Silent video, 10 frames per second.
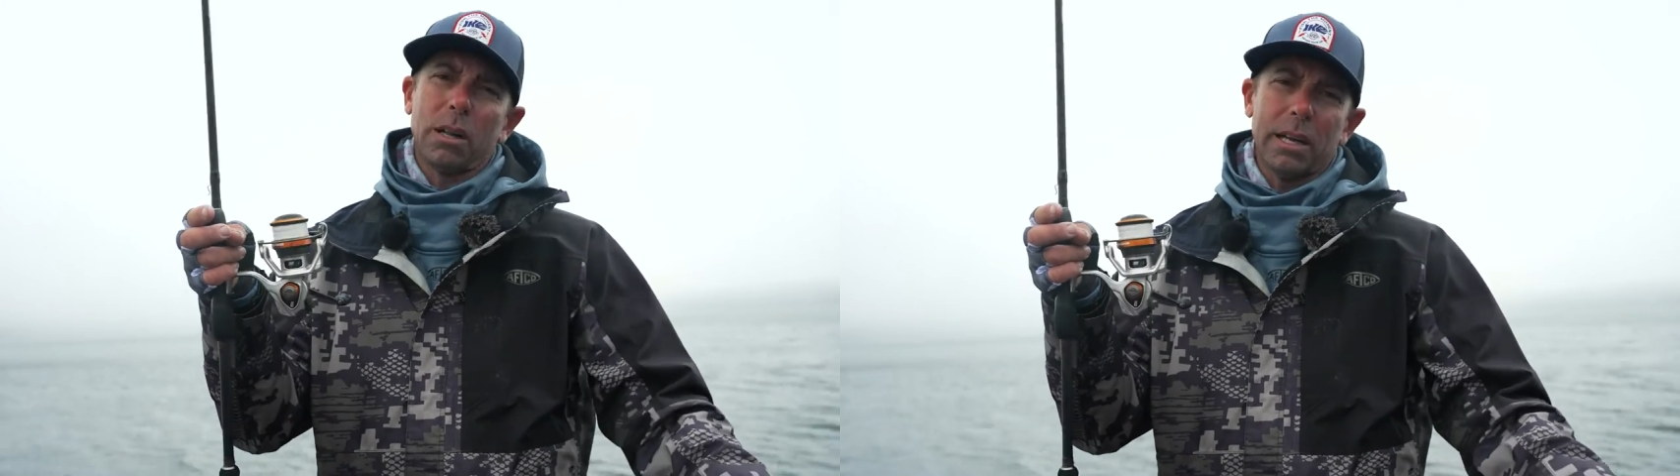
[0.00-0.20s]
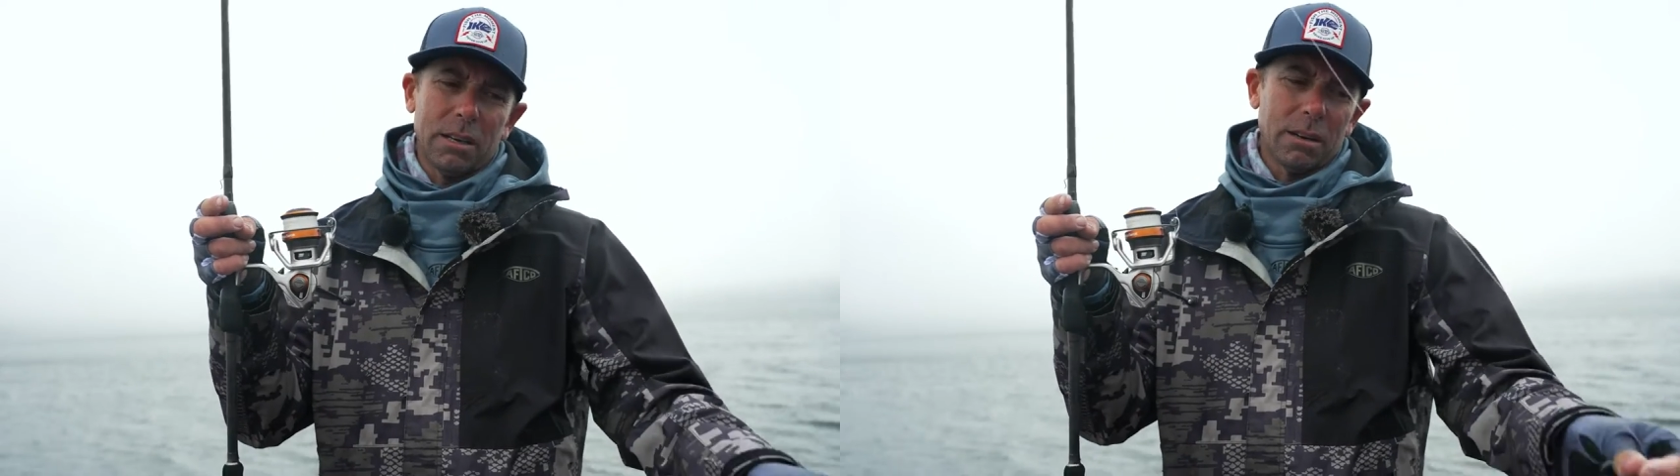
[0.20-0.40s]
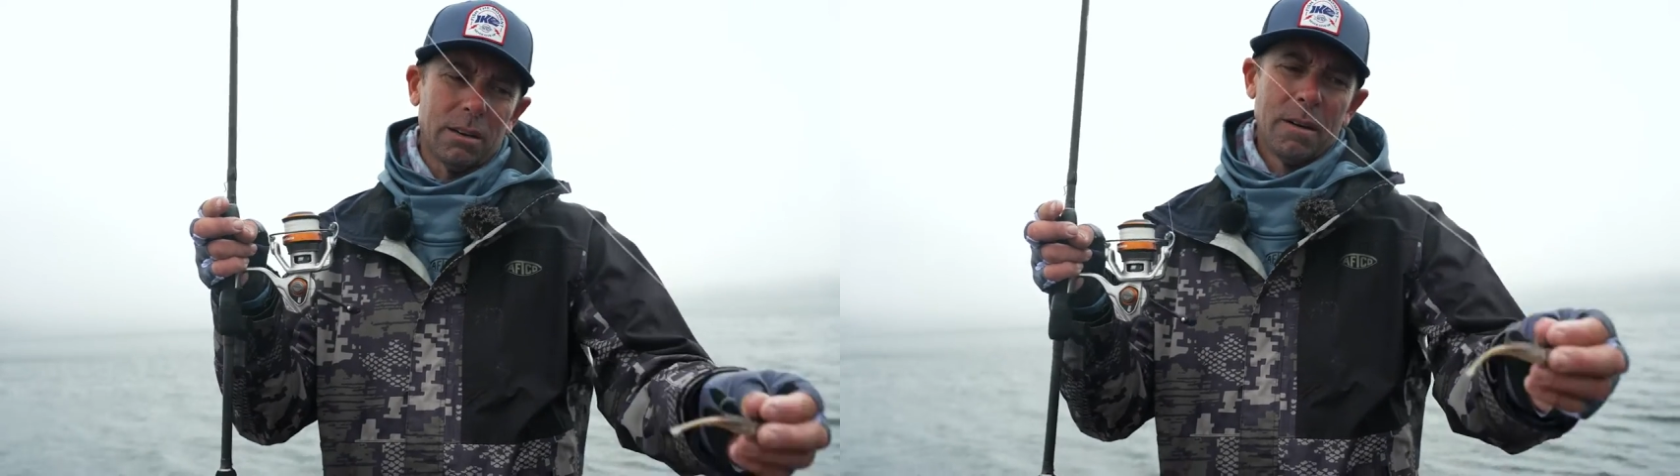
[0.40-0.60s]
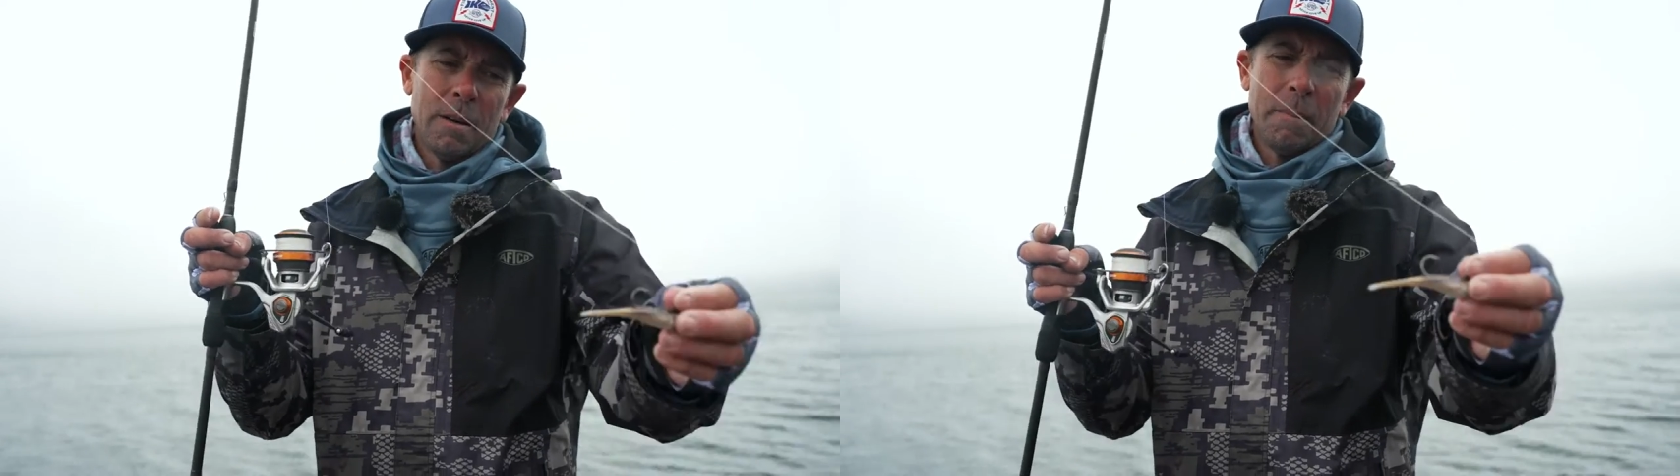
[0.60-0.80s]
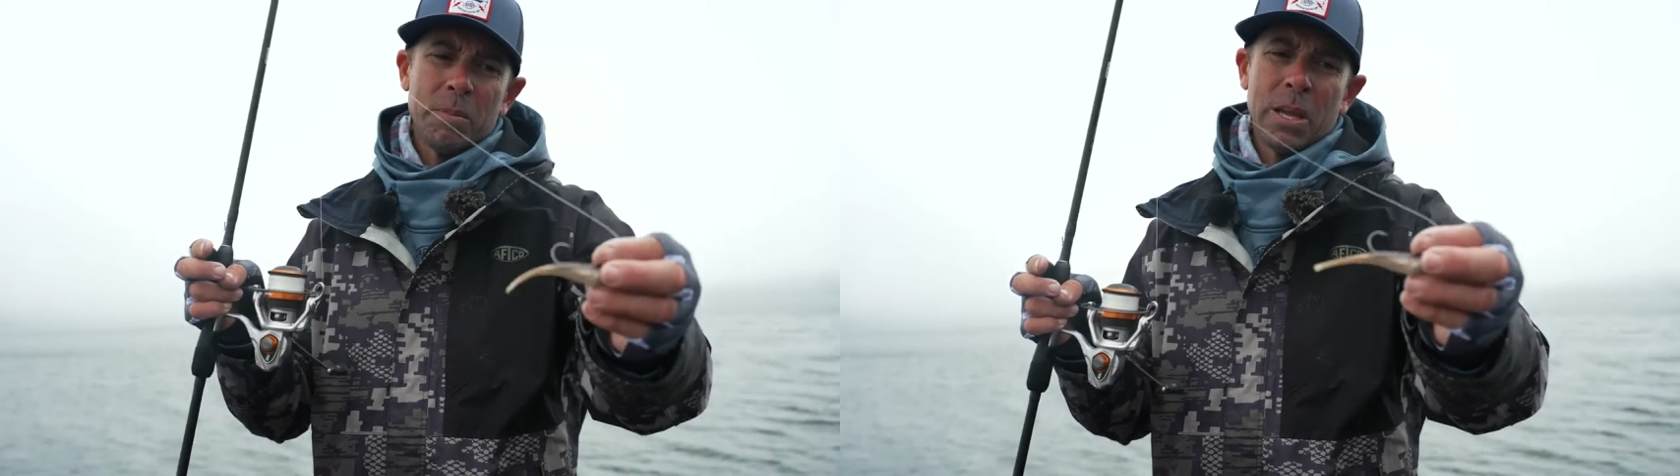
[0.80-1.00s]
leader.
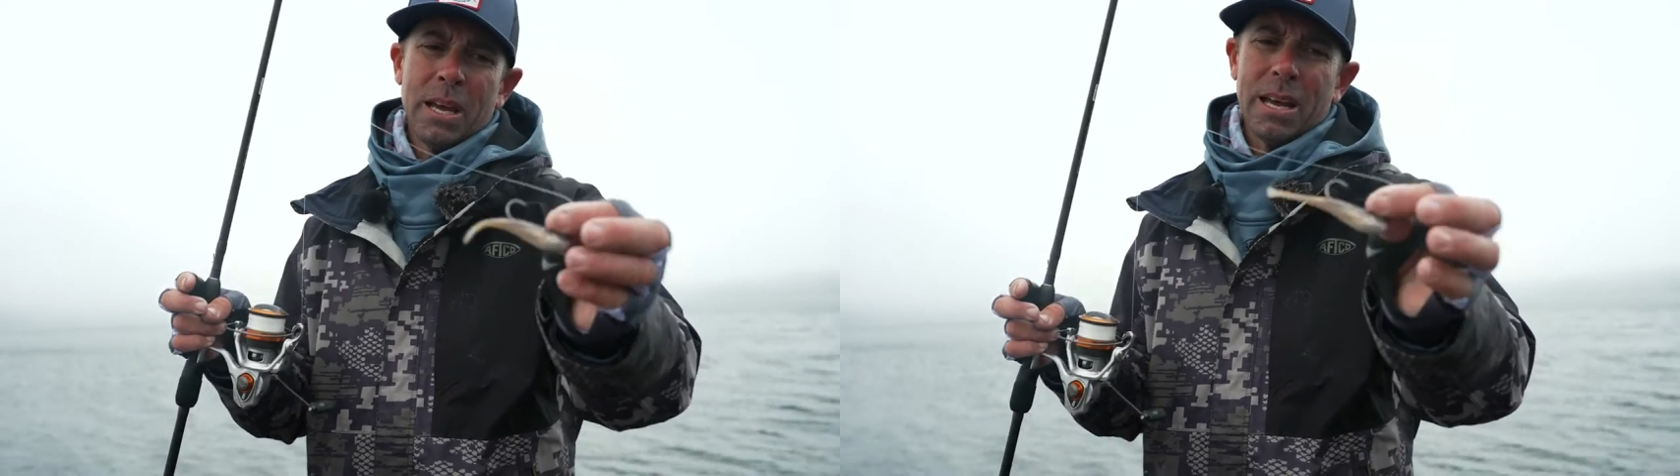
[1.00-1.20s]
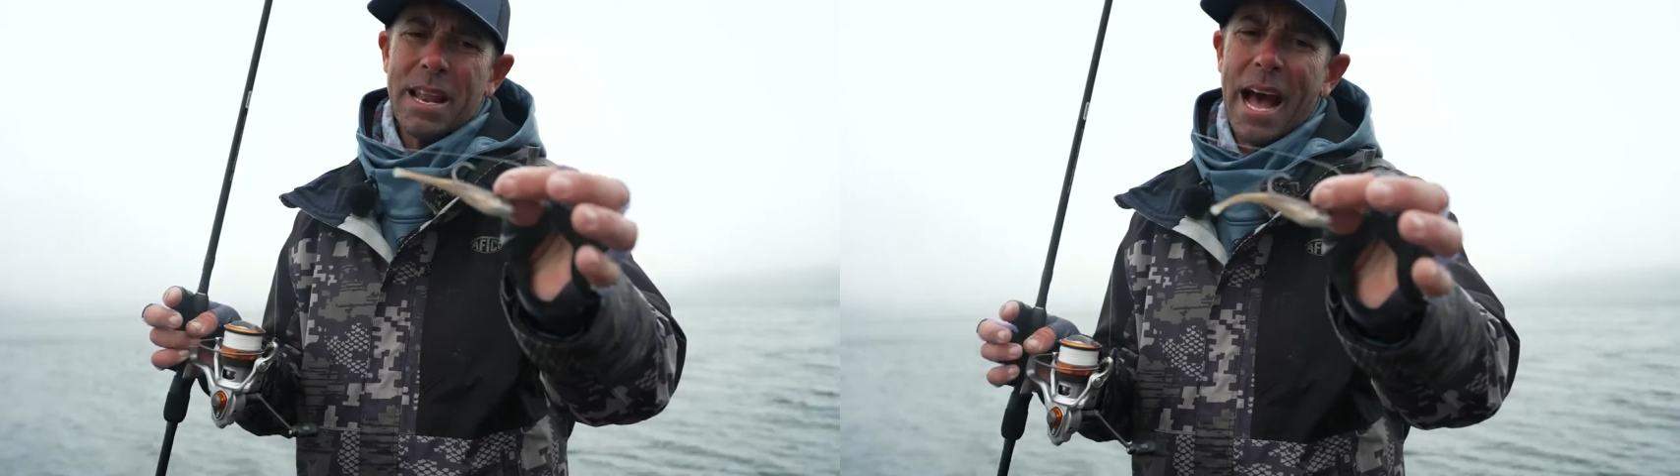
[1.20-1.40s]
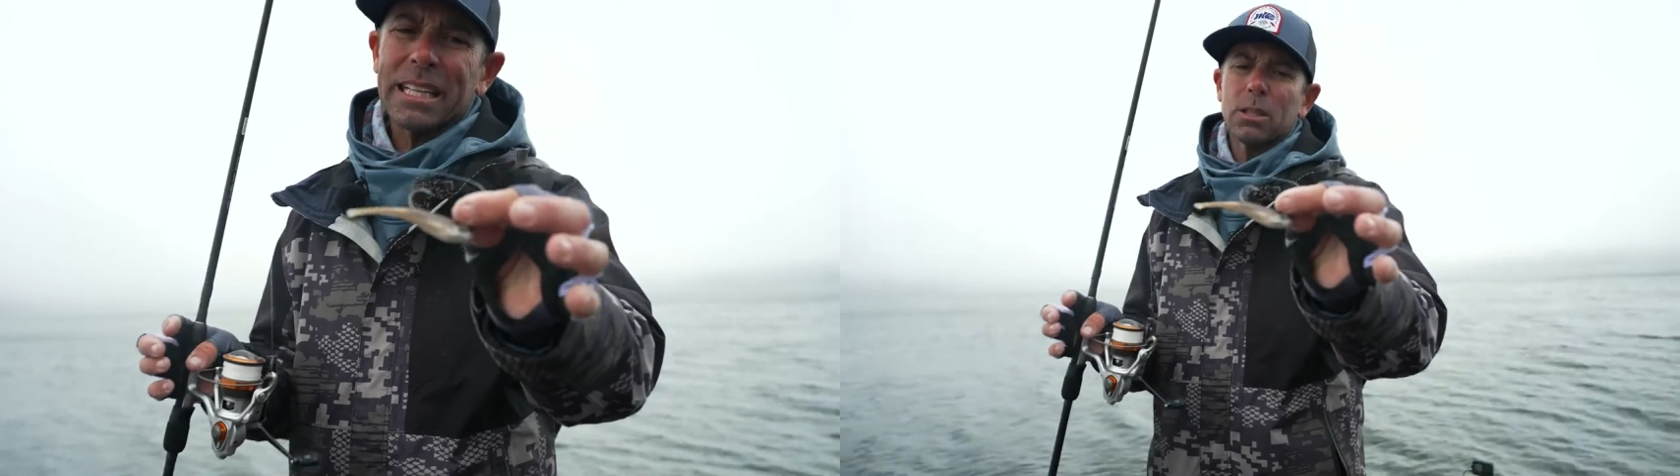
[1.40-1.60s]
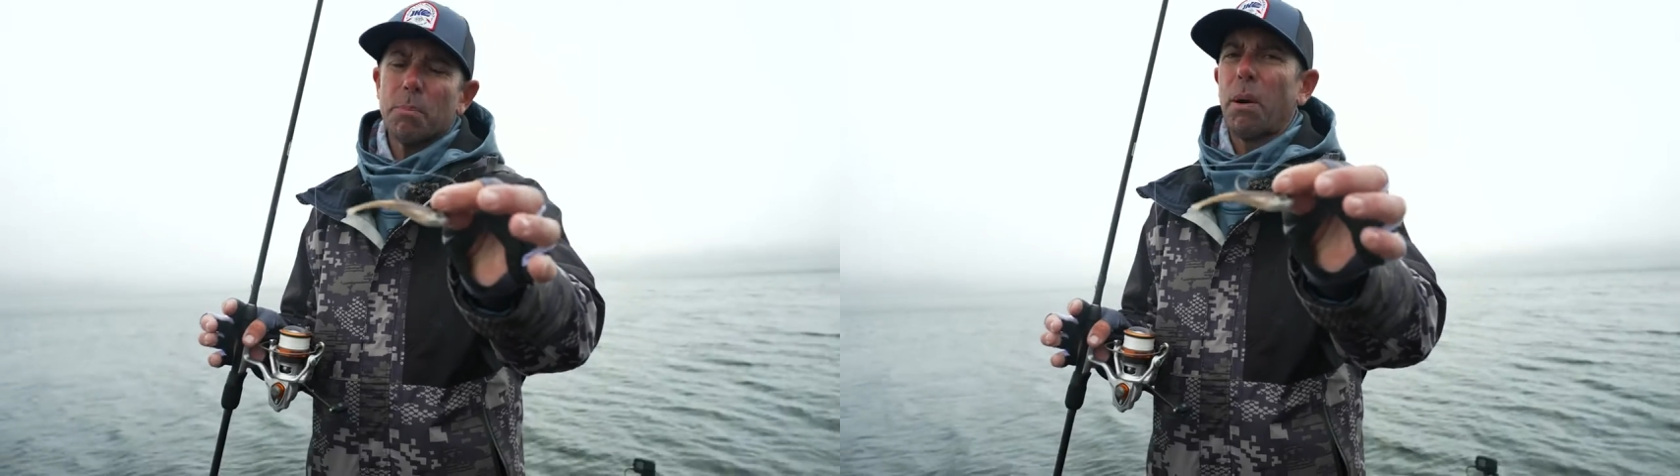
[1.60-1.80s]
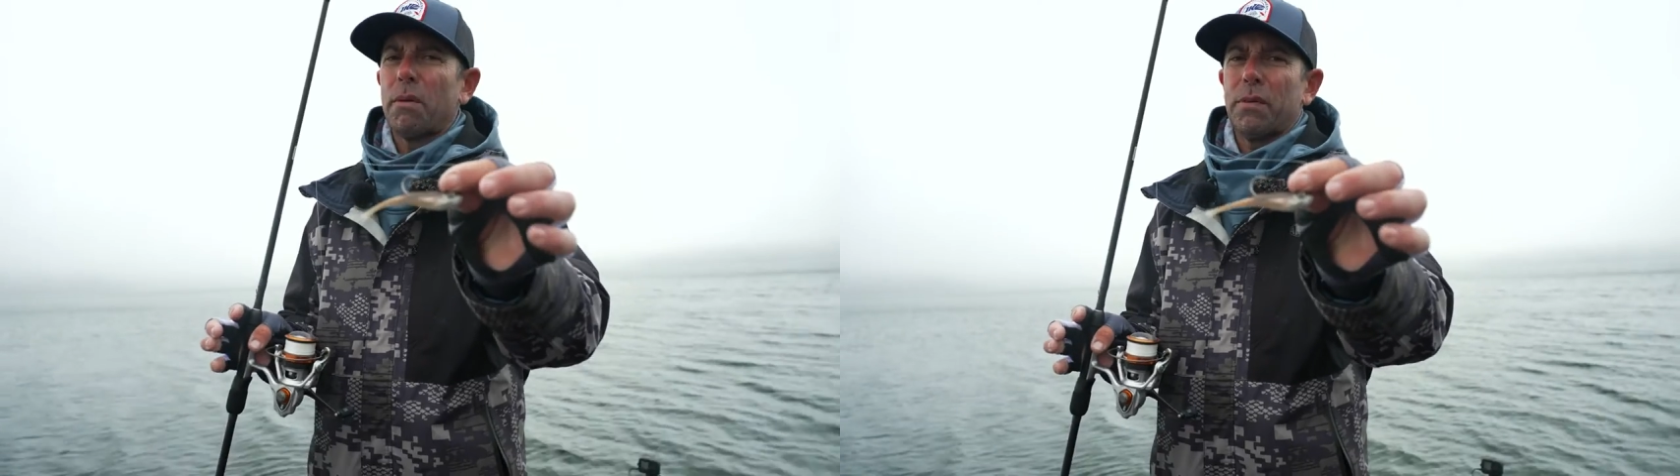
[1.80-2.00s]
And that's the
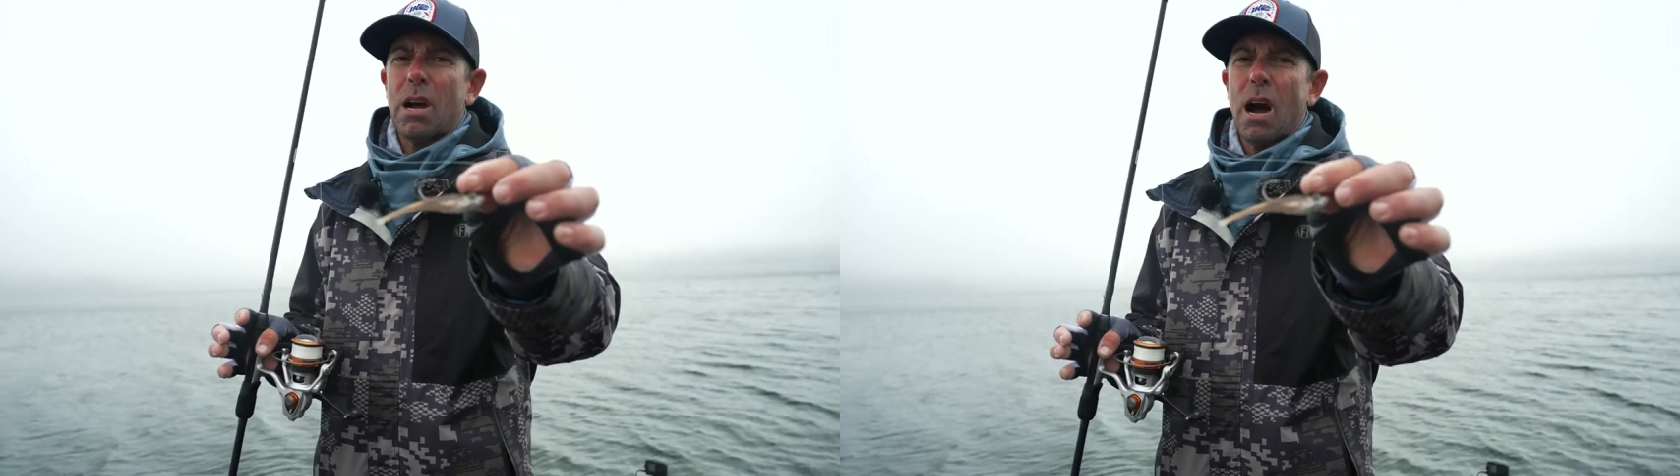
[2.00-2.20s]
perfect